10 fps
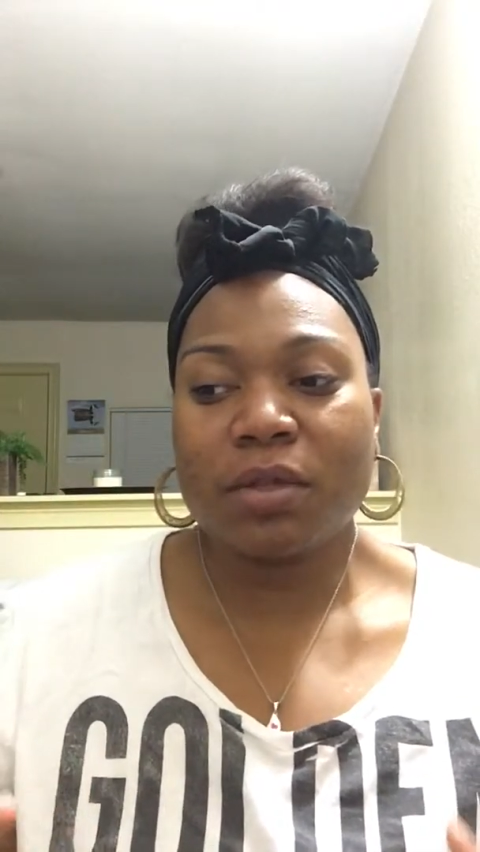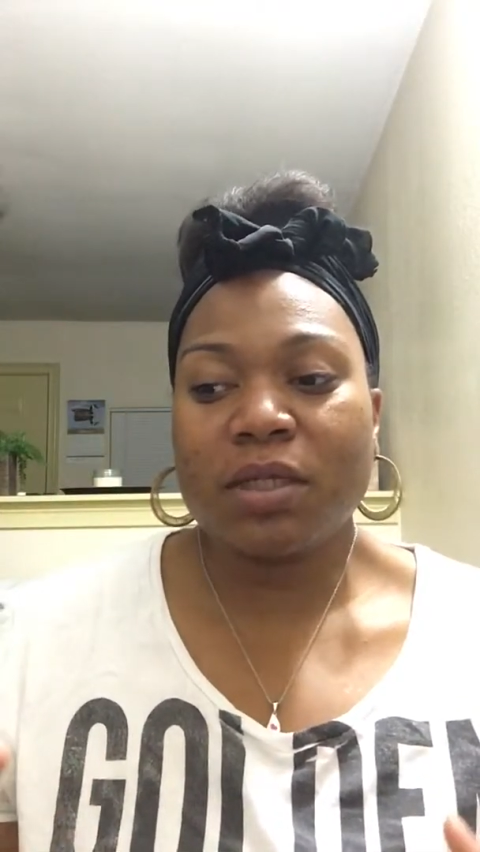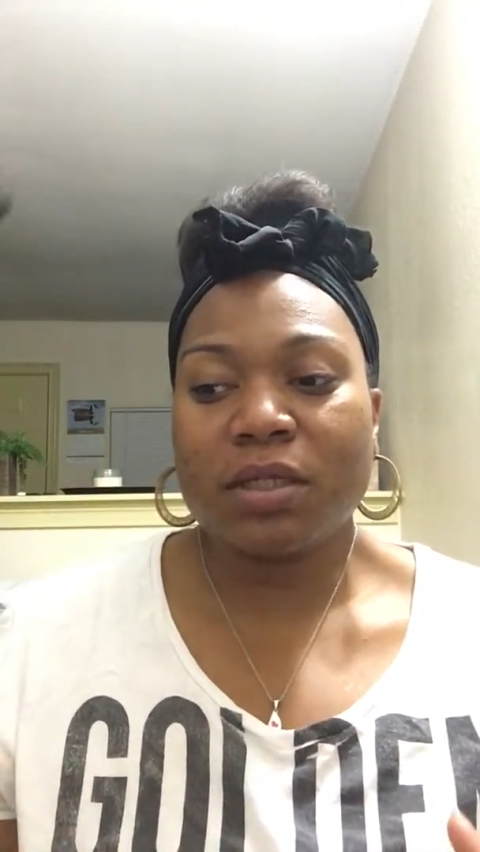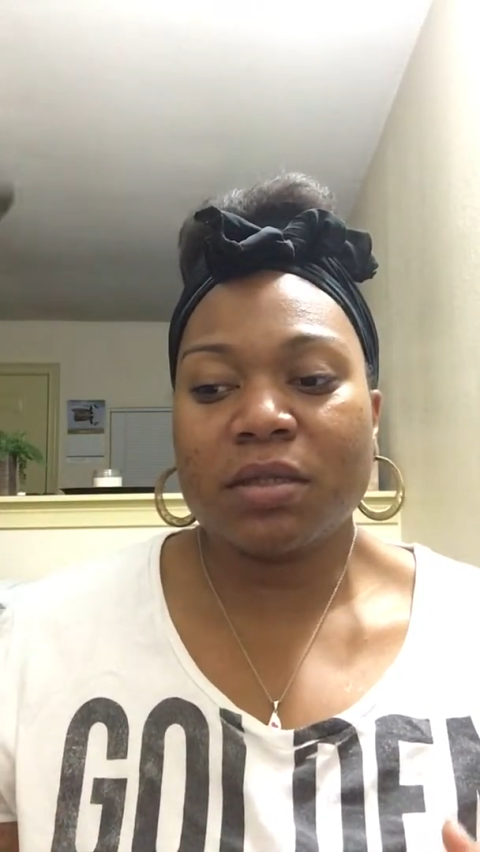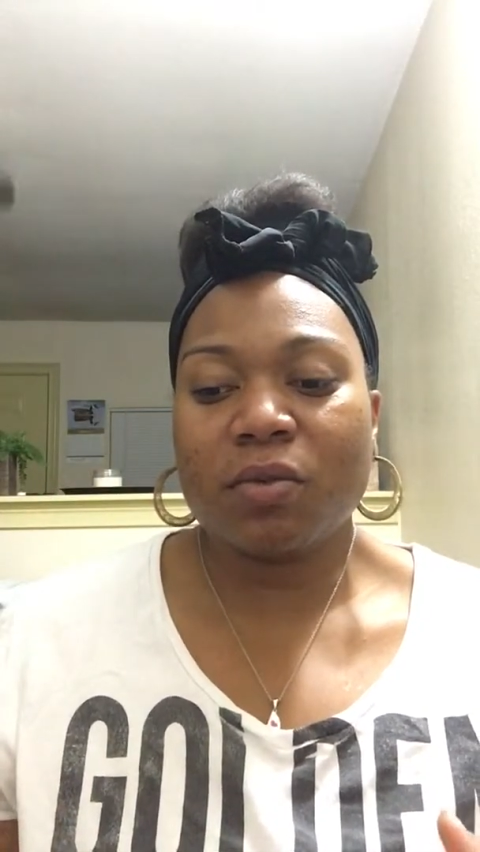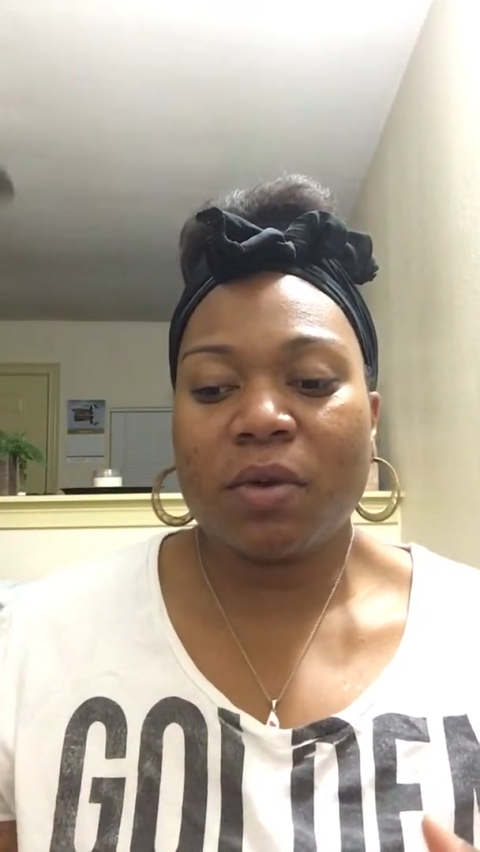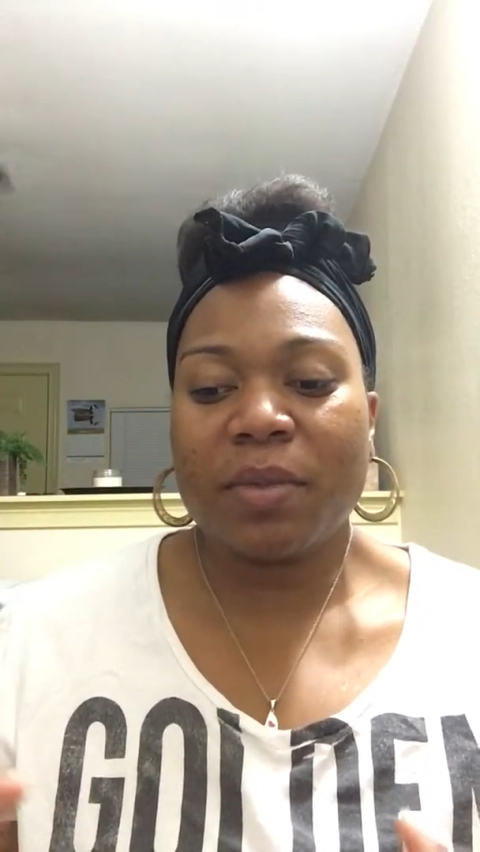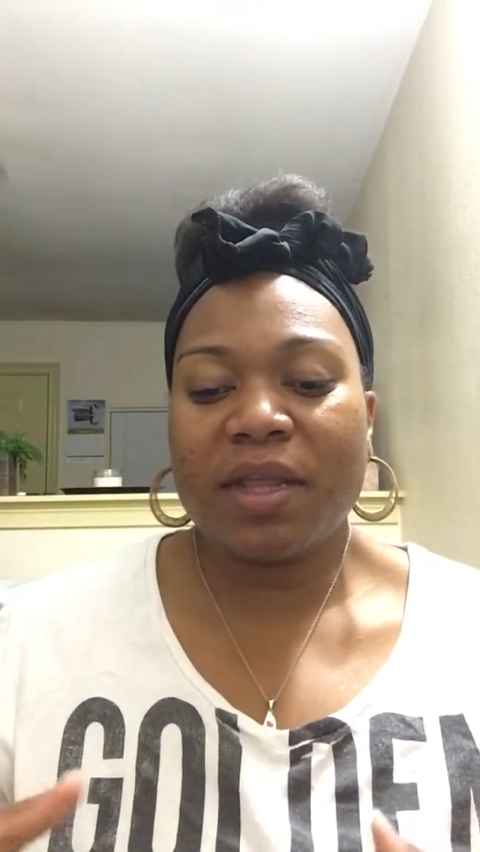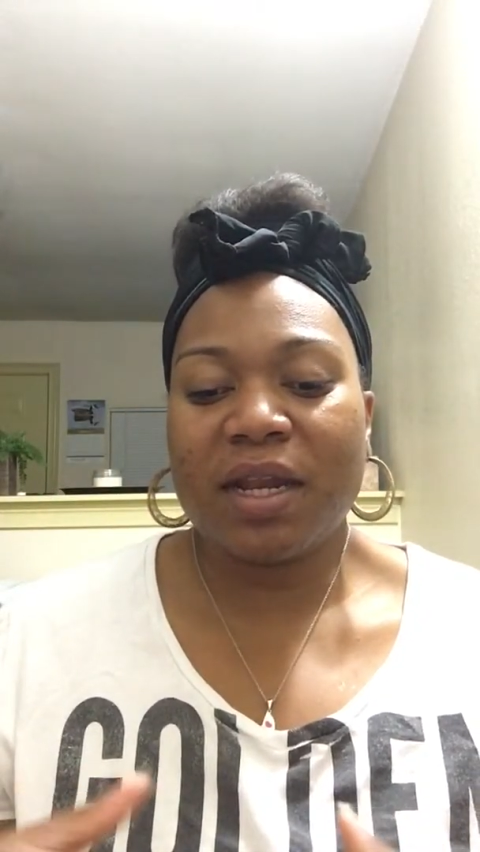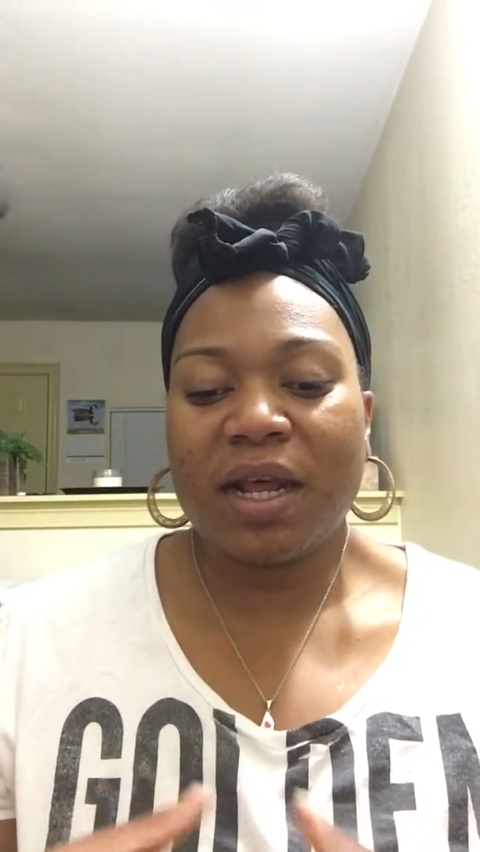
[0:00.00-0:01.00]
This is the
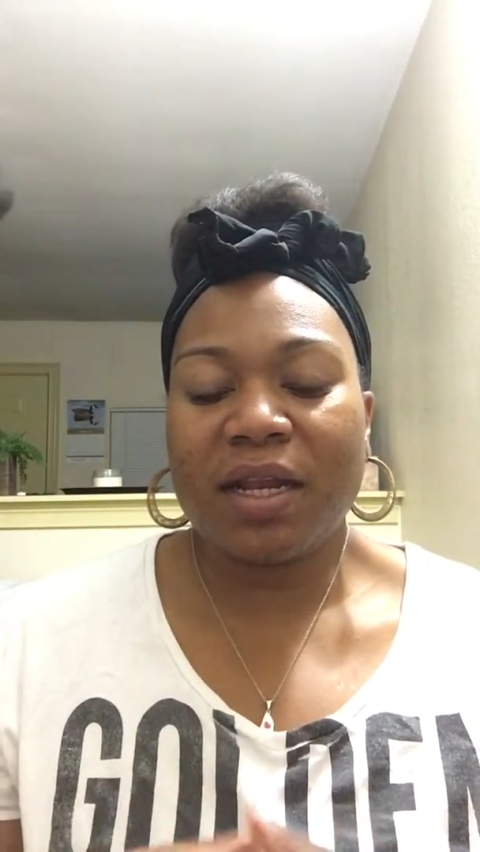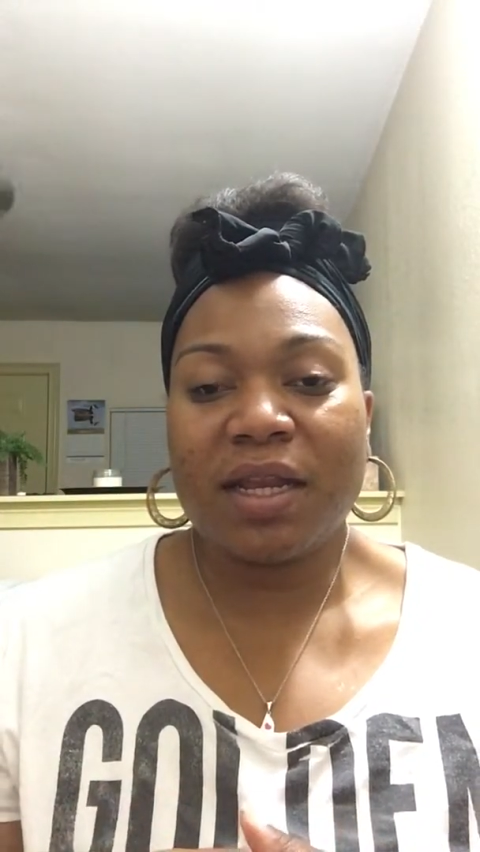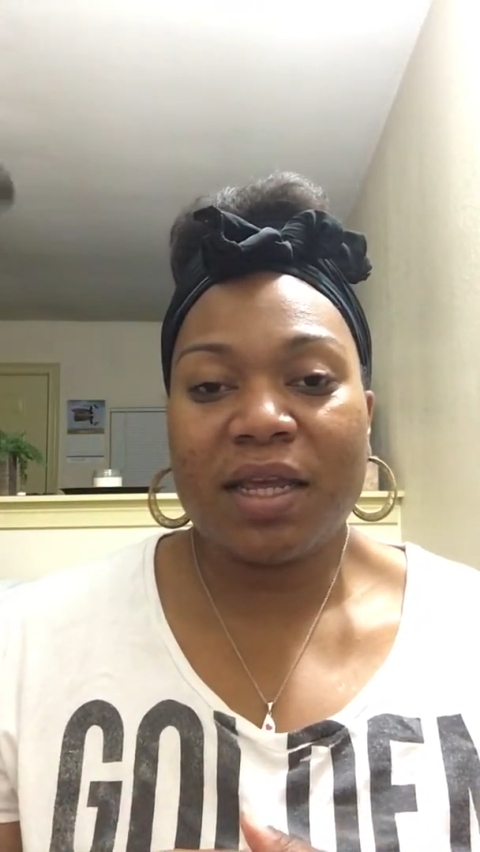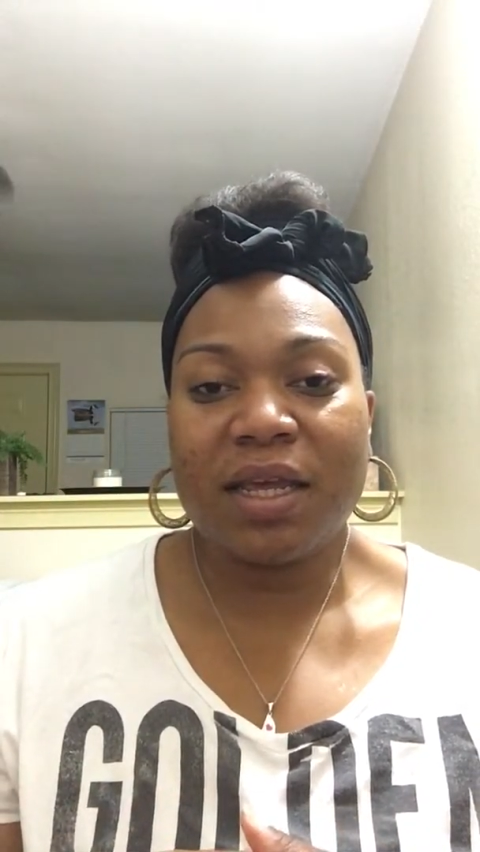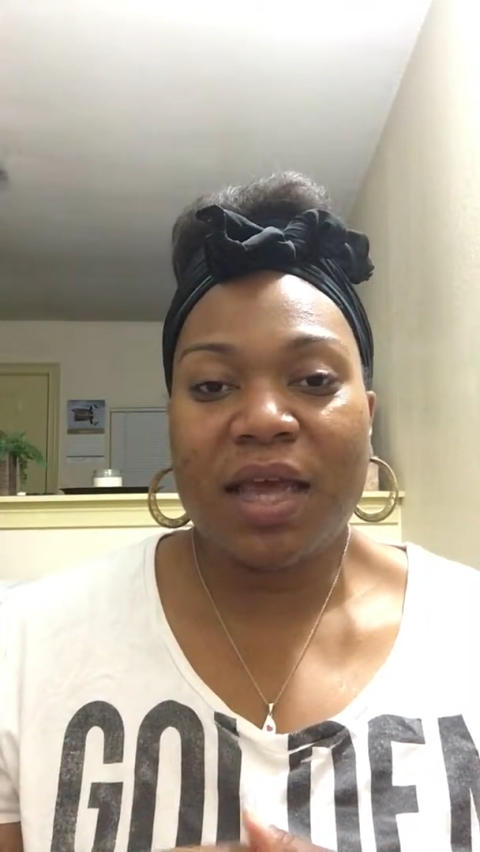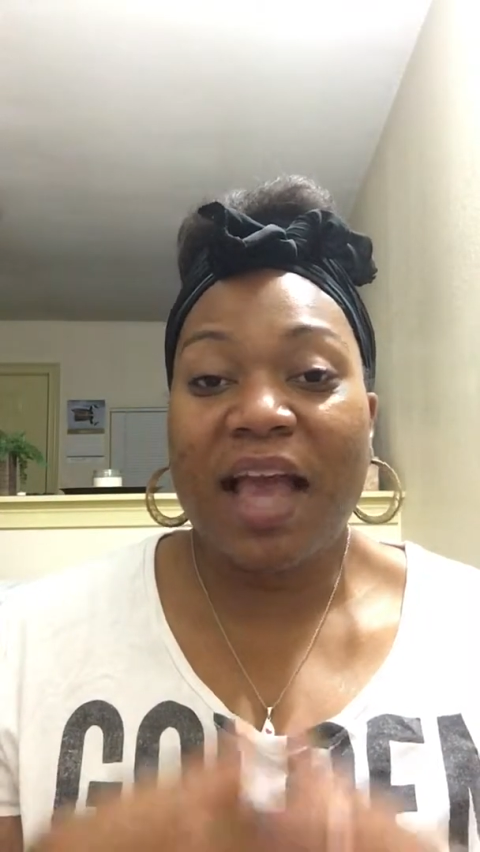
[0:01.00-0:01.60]
woman that I need.